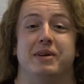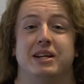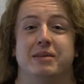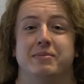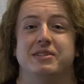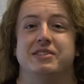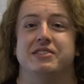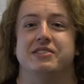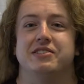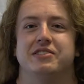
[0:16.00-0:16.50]

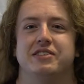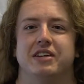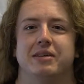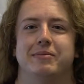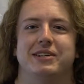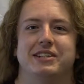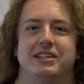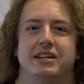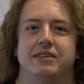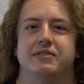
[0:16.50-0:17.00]
name is
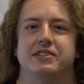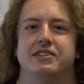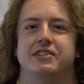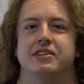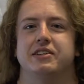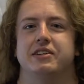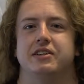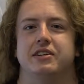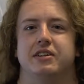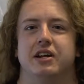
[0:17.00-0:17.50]
Jamie
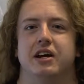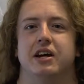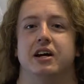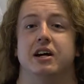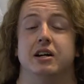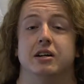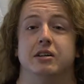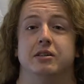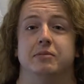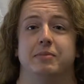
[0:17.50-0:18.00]
Davidson.
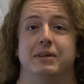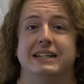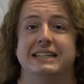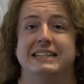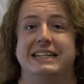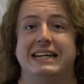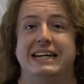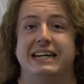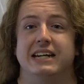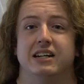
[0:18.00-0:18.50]
By
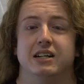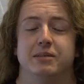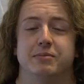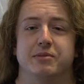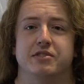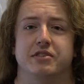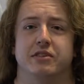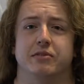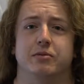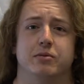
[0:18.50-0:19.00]
day, I'm a
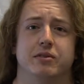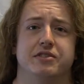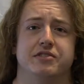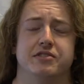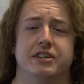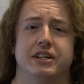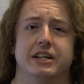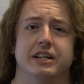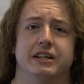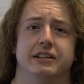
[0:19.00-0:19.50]
software
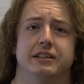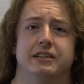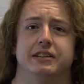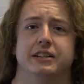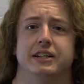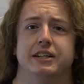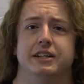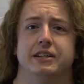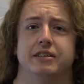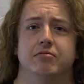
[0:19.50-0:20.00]
engineer
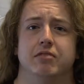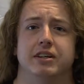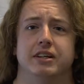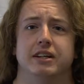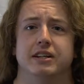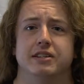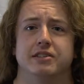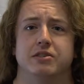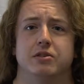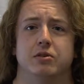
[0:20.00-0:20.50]
in
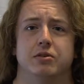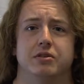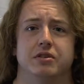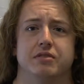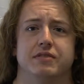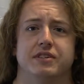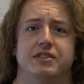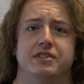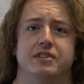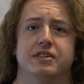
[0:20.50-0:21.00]
Redgate's core
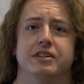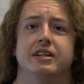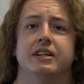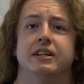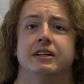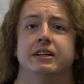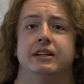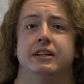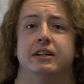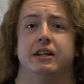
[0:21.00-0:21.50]
division.
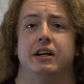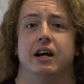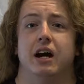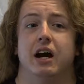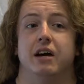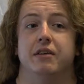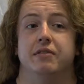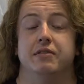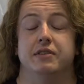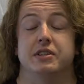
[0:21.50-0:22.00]

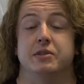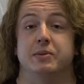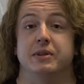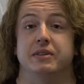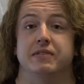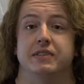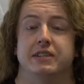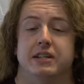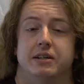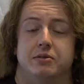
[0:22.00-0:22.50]
For this
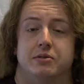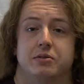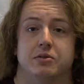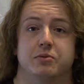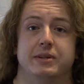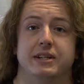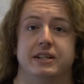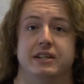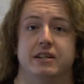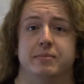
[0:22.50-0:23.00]
week, for Down Tools
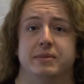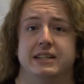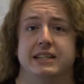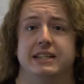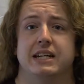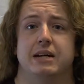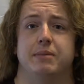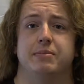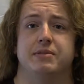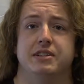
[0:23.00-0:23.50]
Week, I've been the
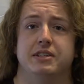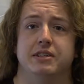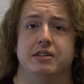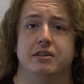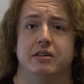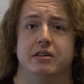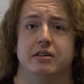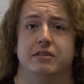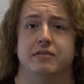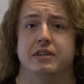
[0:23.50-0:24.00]
captain
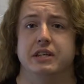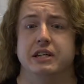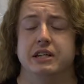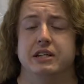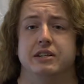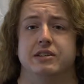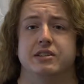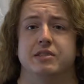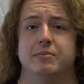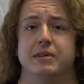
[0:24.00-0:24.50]
of the
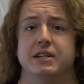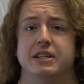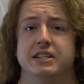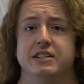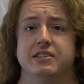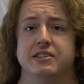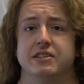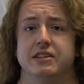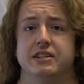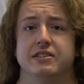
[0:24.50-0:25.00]
Customer
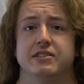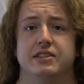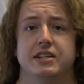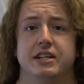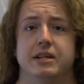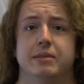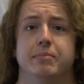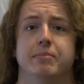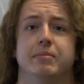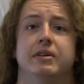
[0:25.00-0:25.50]
Insights
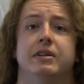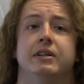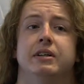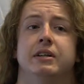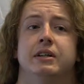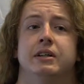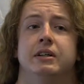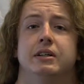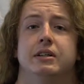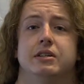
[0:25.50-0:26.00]
team.
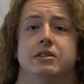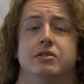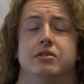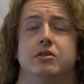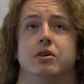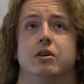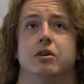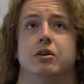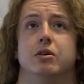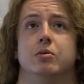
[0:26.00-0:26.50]

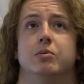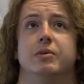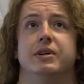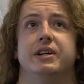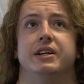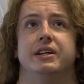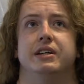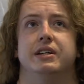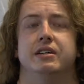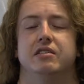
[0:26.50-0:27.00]
So
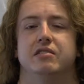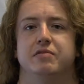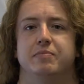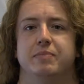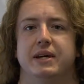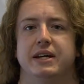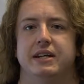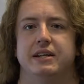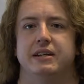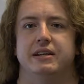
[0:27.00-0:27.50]
we have
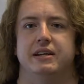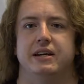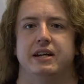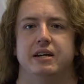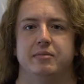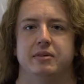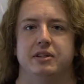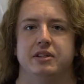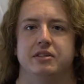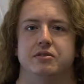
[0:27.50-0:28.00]
been
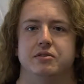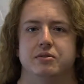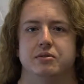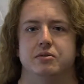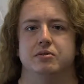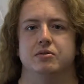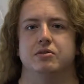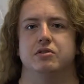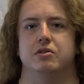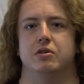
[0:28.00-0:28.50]
aiming
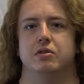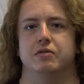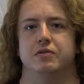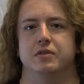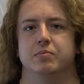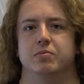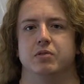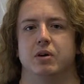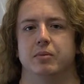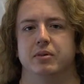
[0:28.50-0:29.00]
to solve the
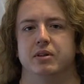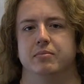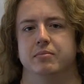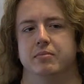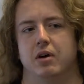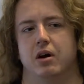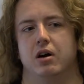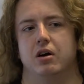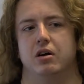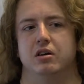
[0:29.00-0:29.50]

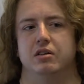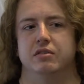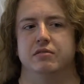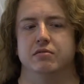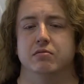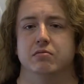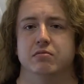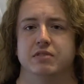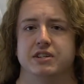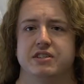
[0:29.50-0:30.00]
problem of
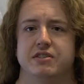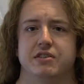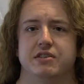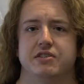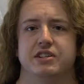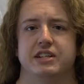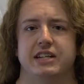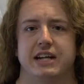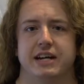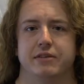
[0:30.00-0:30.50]

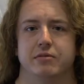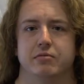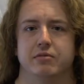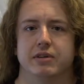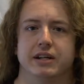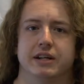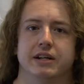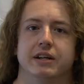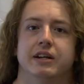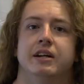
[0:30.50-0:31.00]
research
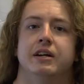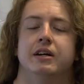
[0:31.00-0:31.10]
gathering,